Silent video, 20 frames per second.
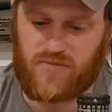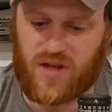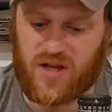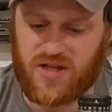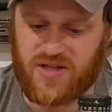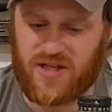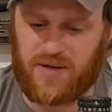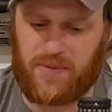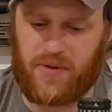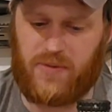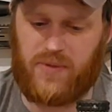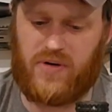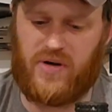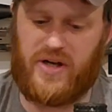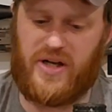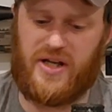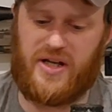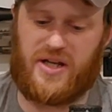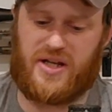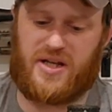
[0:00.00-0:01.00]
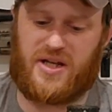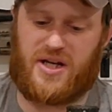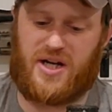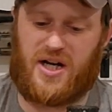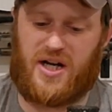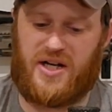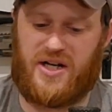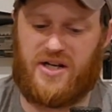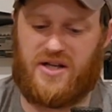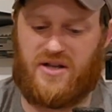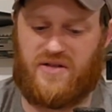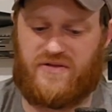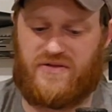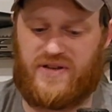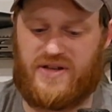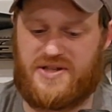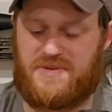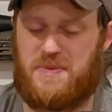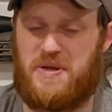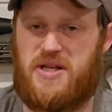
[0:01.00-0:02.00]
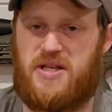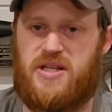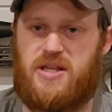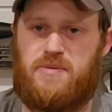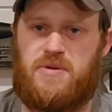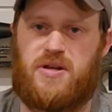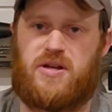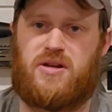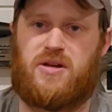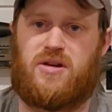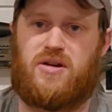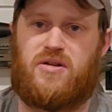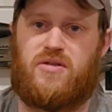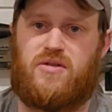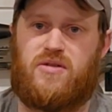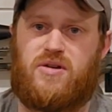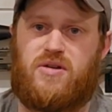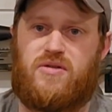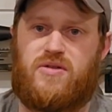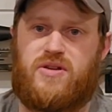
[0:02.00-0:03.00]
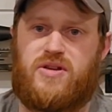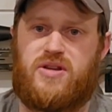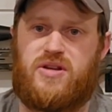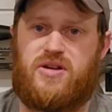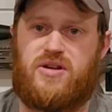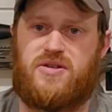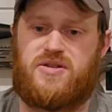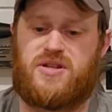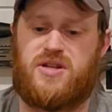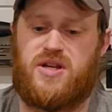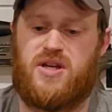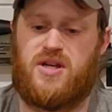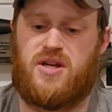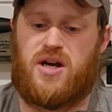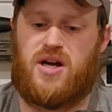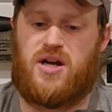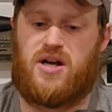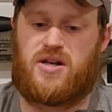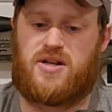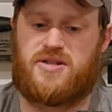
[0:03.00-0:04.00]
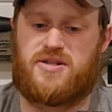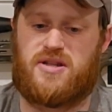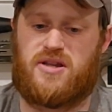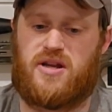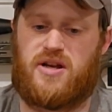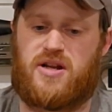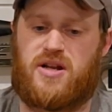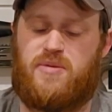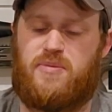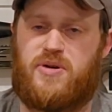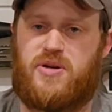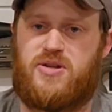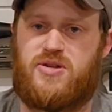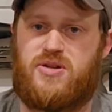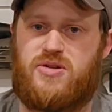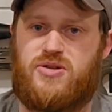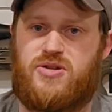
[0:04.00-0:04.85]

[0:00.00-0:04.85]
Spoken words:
Sub-MOA kind of has been a gimmick over the years because a lot of companies will